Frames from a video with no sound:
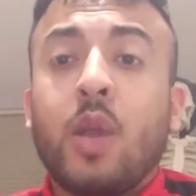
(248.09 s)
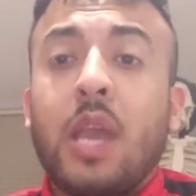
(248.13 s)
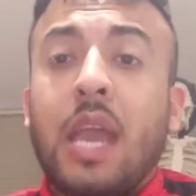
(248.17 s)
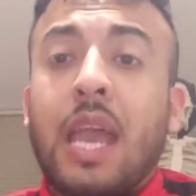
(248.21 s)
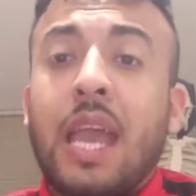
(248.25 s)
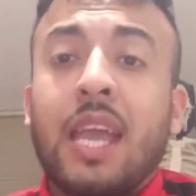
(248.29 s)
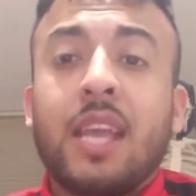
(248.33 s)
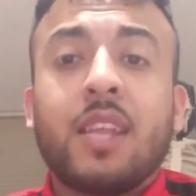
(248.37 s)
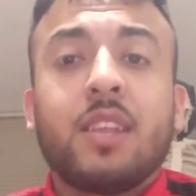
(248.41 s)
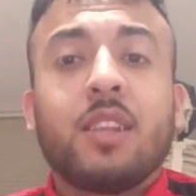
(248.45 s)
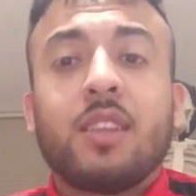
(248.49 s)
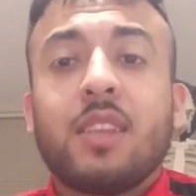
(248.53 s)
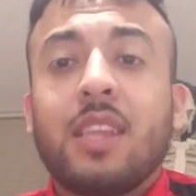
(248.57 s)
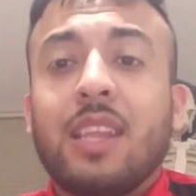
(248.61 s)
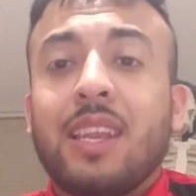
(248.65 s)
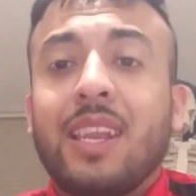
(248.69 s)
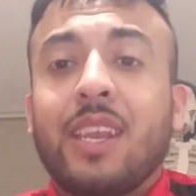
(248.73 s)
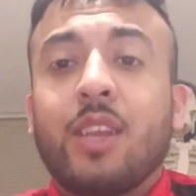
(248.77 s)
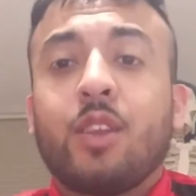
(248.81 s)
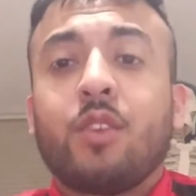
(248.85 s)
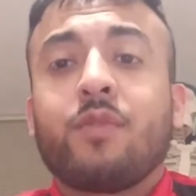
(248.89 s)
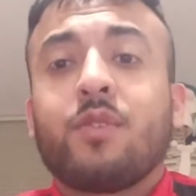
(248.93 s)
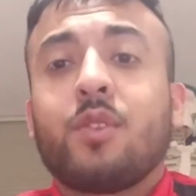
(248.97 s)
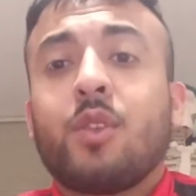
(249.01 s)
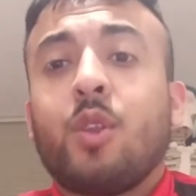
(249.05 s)
and the
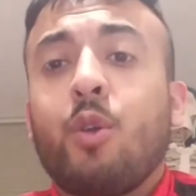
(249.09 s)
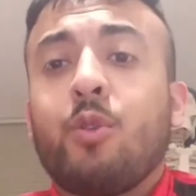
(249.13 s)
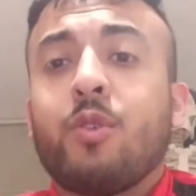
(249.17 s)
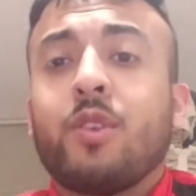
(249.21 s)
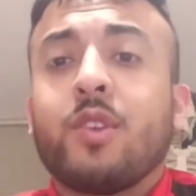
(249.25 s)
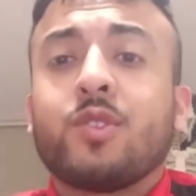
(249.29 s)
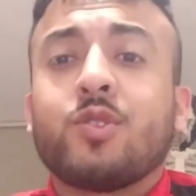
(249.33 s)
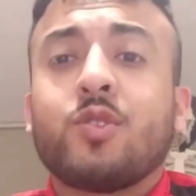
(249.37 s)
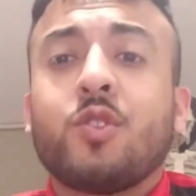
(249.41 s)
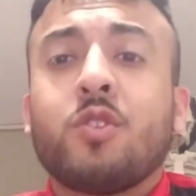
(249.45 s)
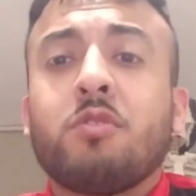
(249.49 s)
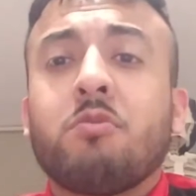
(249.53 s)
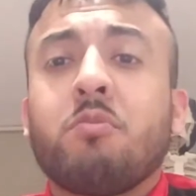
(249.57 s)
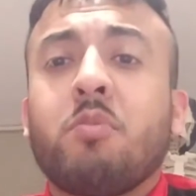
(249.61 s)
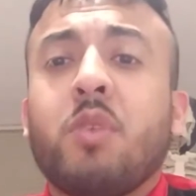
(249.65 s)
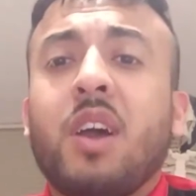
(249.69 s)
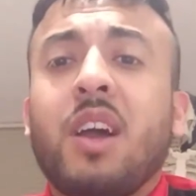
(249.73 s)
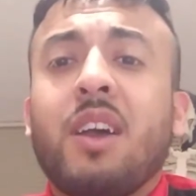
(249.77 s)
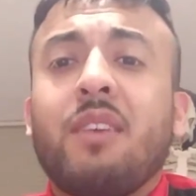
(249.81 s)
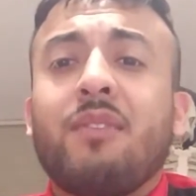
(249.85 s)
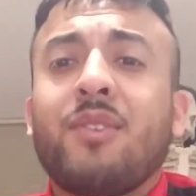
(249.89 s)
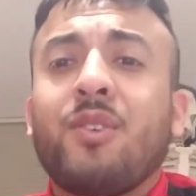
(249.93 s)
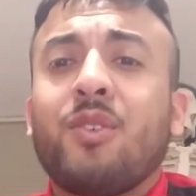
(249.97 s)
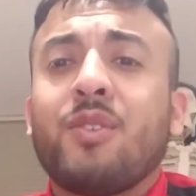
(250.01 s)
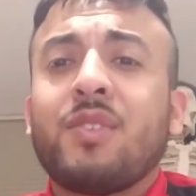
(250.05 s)
lid of the Lotus on, but
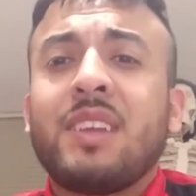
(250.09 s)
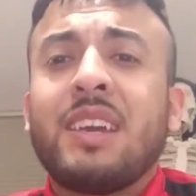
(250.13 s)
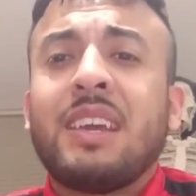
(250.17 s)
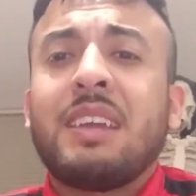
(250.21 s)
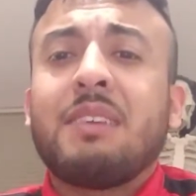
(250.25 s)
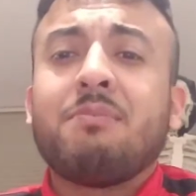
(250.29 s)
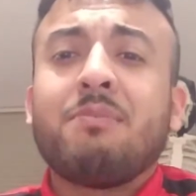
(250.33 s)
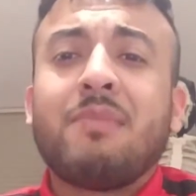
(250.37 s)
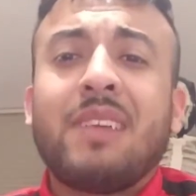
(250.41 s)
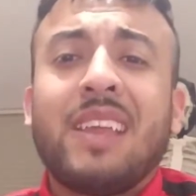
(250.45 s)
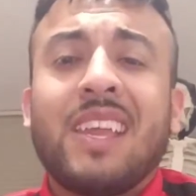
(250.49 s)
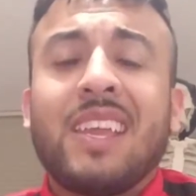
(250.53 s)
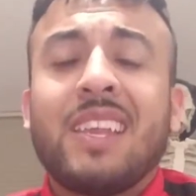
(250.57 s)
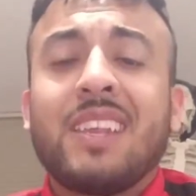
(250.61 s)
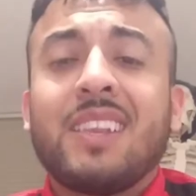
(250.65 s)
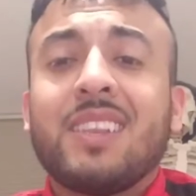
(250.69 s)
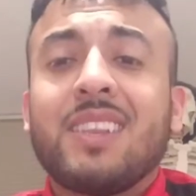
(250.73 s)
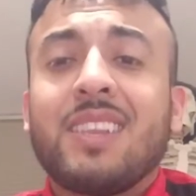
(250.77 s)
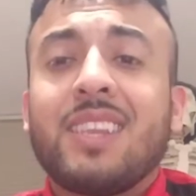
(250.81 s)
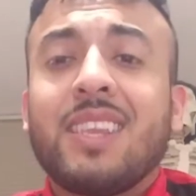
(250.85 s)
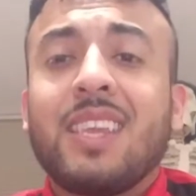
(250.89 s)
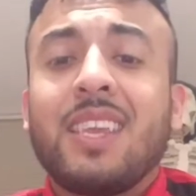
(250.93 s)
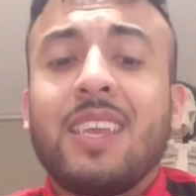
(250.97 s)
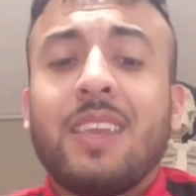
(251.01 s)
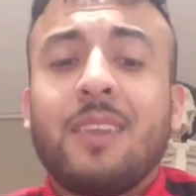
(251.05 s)
I felt that it
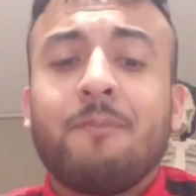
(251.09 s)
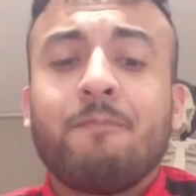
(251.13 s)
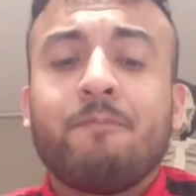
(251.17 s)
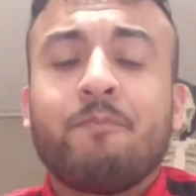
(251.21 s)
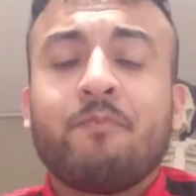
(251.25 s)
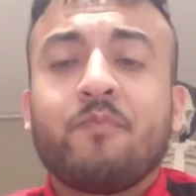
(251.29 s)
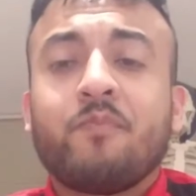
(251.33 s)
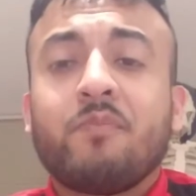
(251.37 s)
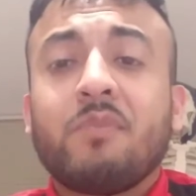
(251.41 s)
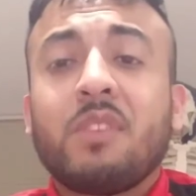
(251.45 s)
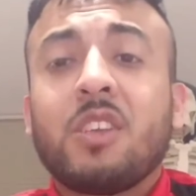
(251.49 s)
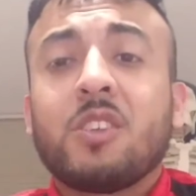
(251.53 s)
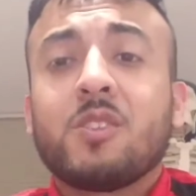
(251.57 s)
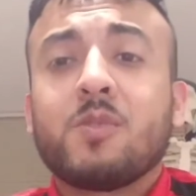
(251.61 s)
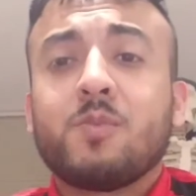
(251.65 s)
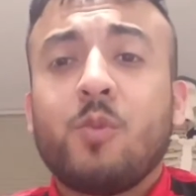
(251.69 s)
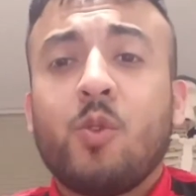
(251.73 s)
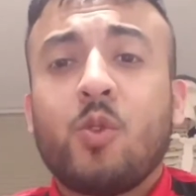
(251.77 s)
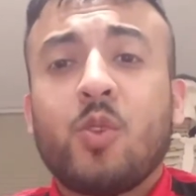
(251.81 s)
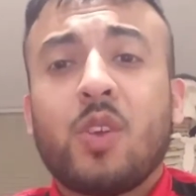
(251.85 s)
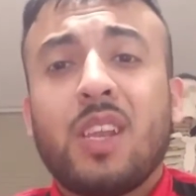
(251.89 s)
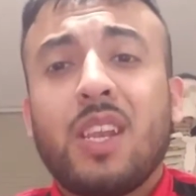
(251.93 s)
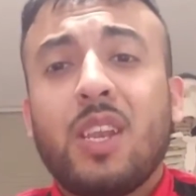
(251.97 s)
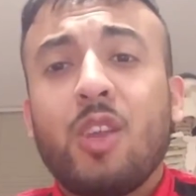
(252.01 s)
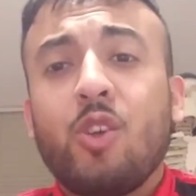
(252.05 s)
made the
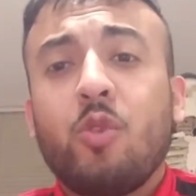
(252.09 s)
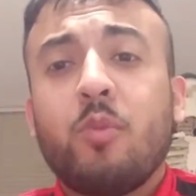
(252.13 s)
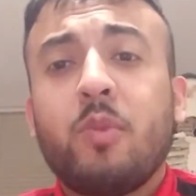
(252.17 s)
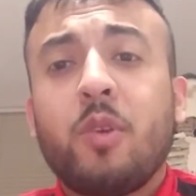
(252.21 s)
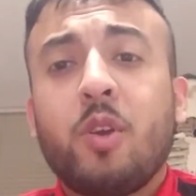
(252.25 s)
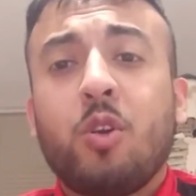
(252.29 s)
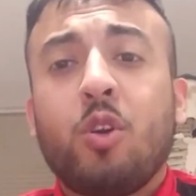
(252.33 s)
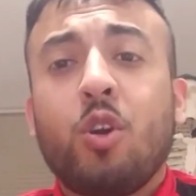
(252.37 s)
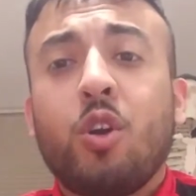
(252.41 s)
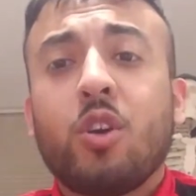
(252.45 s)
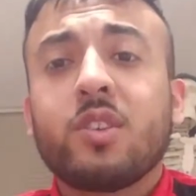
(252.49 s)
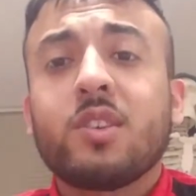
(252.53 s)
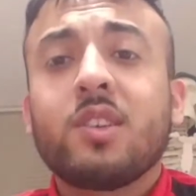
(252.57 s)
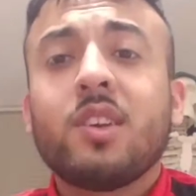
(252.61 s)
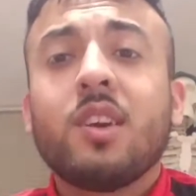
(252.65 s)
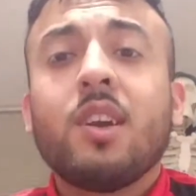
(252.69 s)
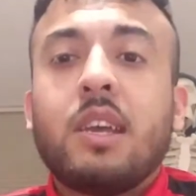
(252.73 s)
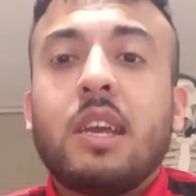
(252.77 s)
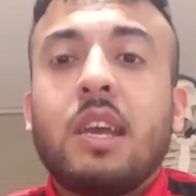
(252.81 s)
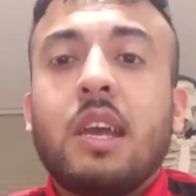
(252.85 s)
smoke a little bit hot.